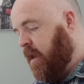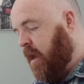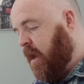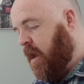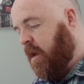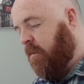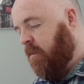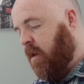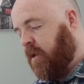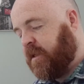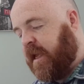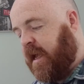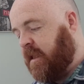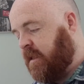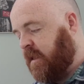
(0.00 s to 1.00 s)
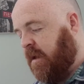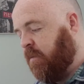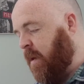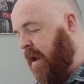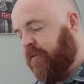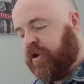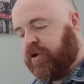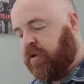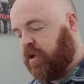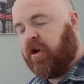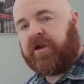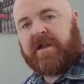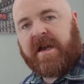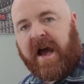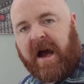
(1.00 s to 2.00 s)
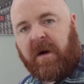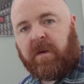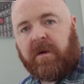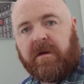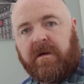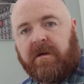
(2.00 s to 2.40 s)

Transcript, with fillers: um, are saying to them, "Where is your God now?"